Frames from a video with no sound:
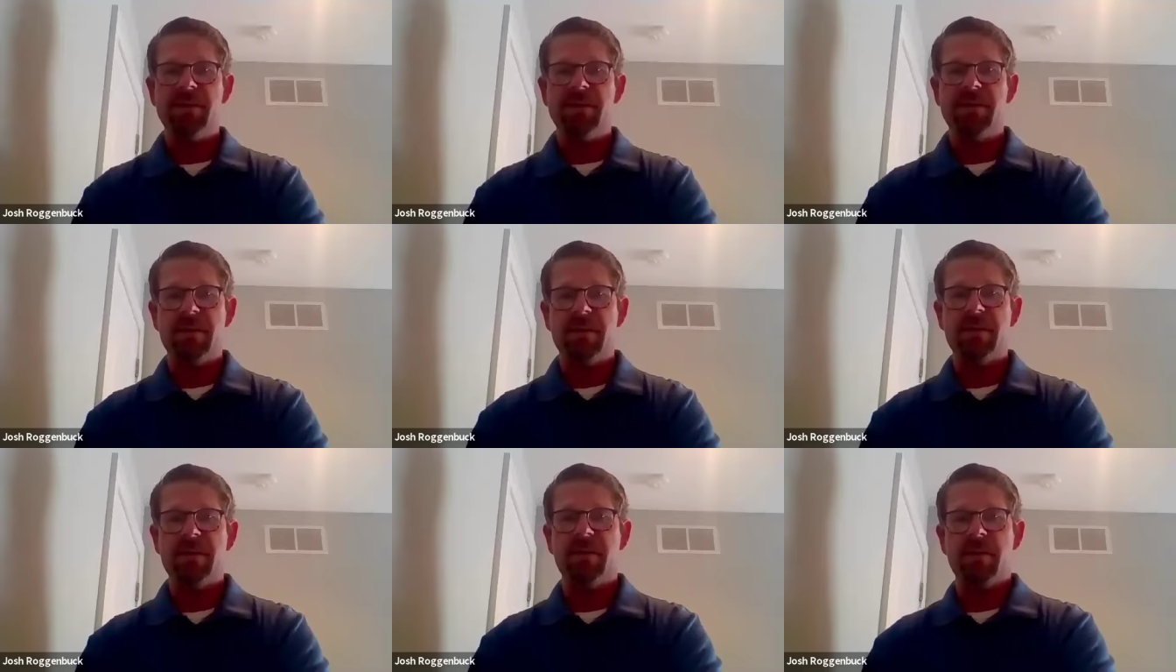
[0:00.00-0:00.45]
I
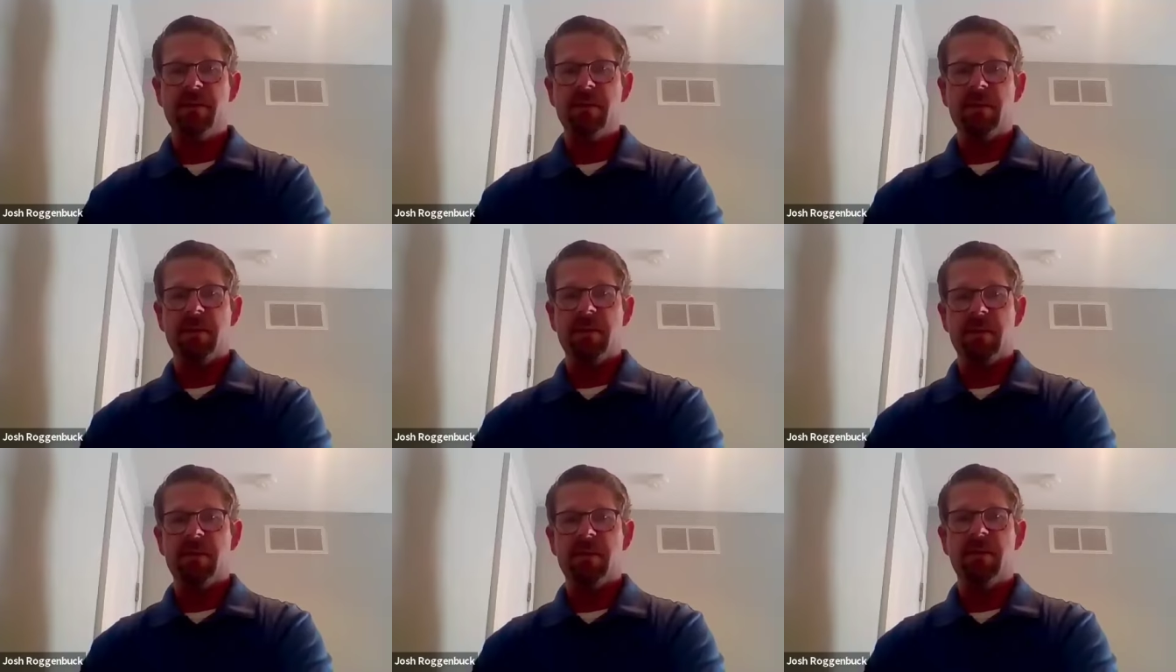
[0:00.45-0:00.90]
said it
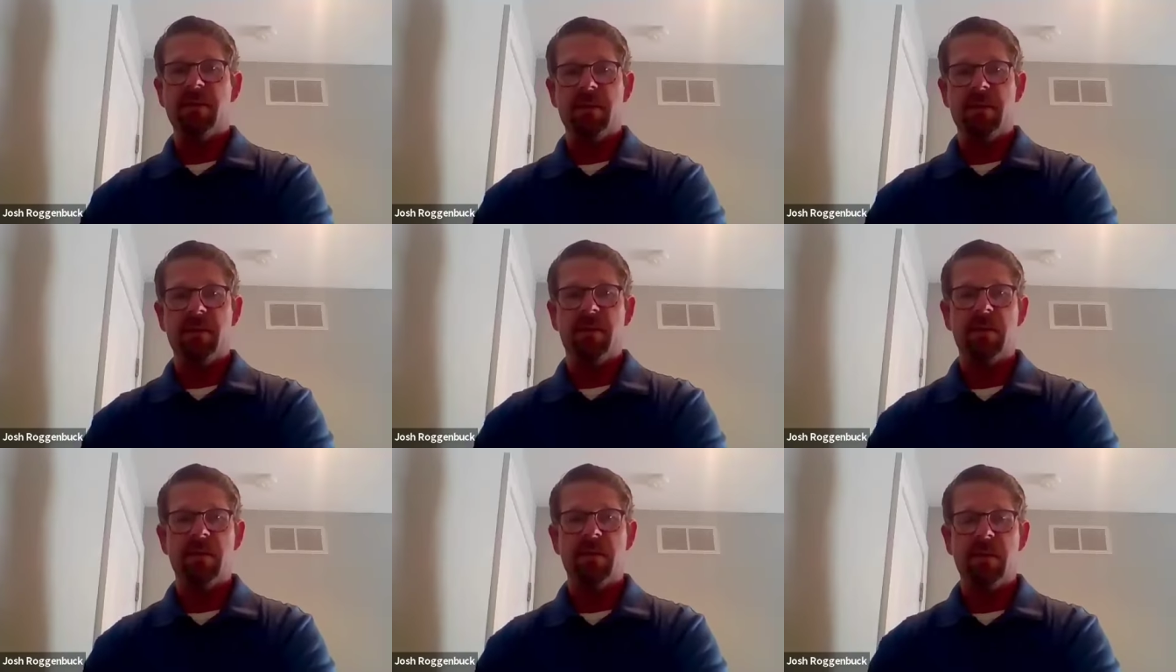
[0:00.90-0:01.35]
earlier.
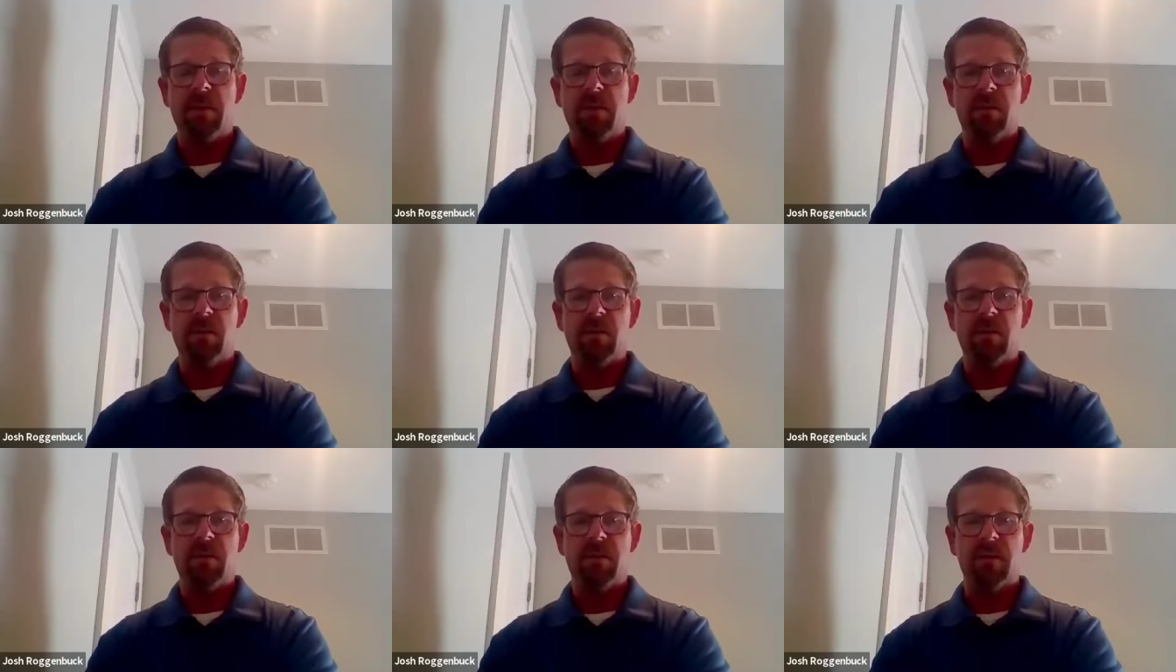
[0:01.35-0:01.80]
The you
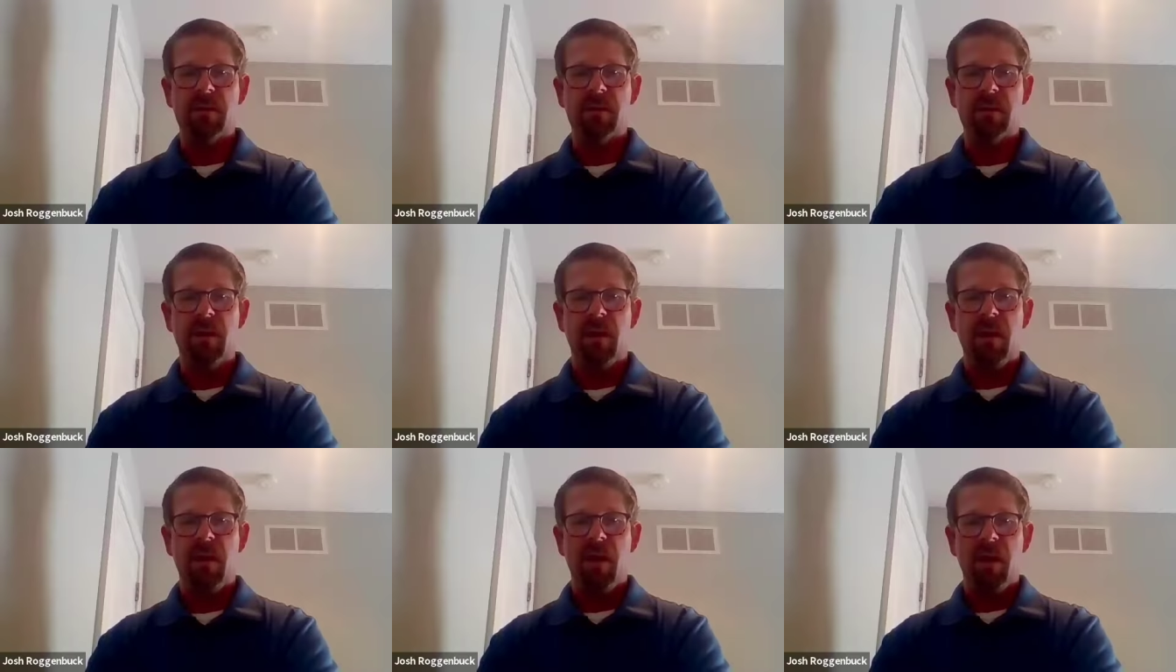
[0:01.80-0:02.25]
know
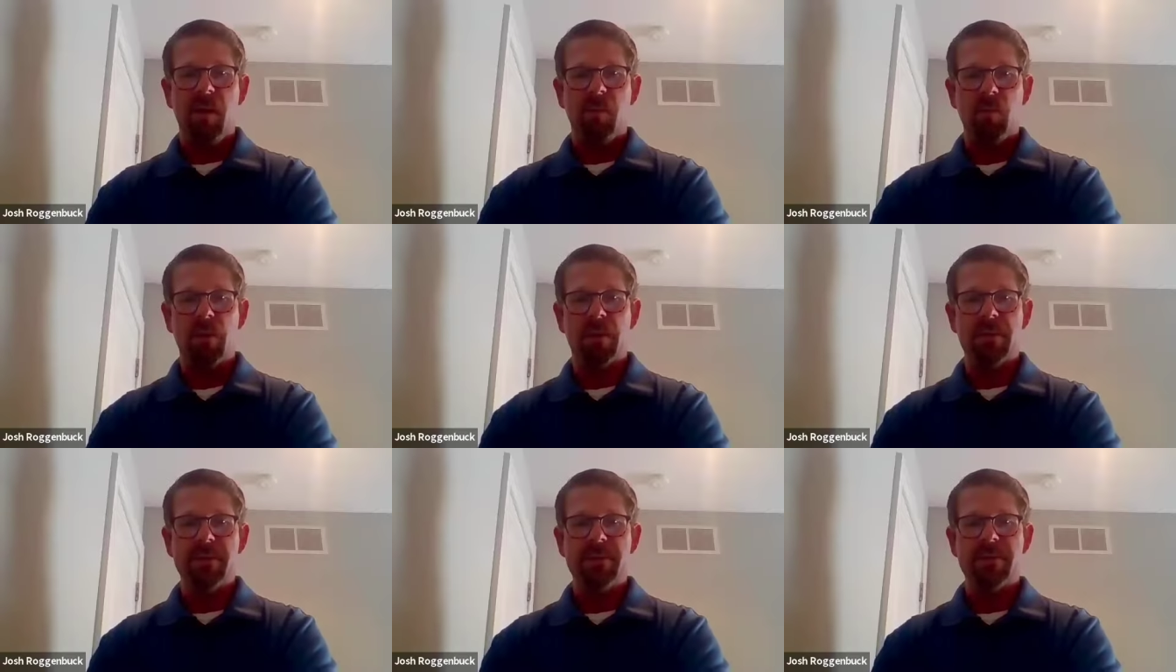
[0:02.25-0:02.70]
the
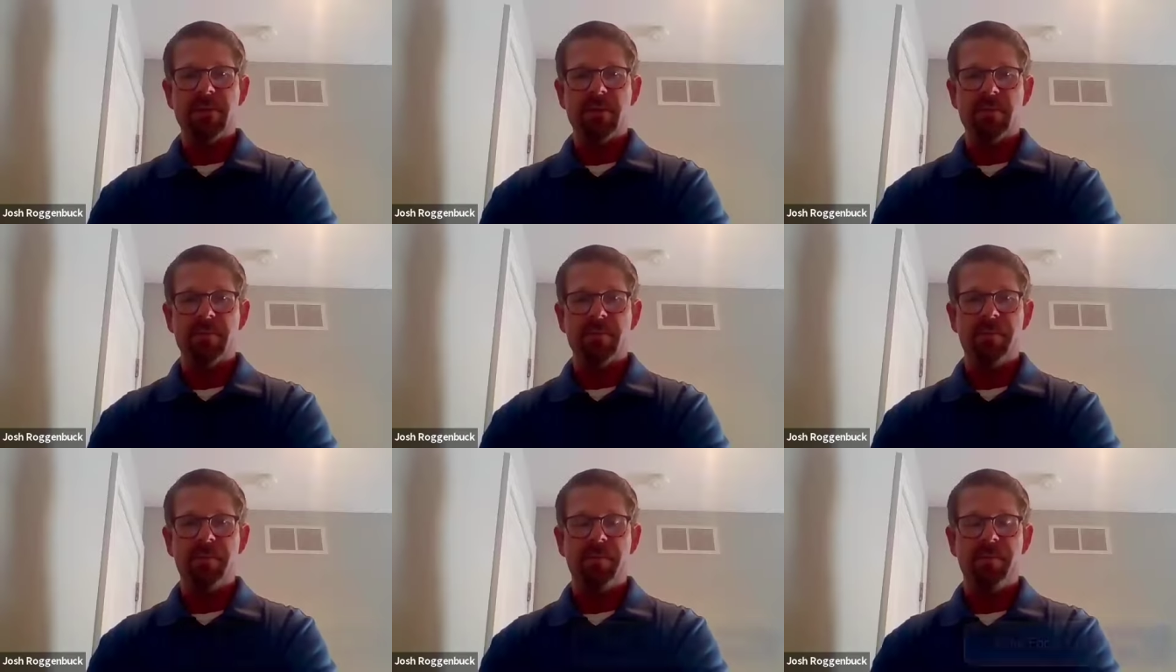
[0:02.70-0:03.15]
bring
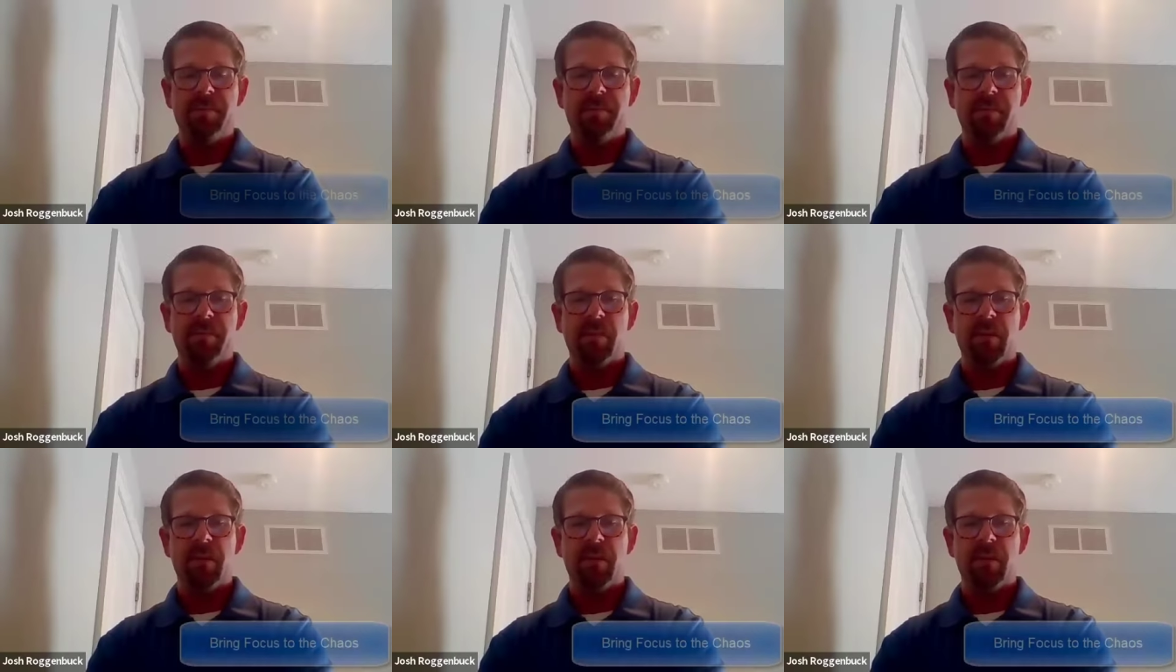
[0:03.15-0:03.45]
some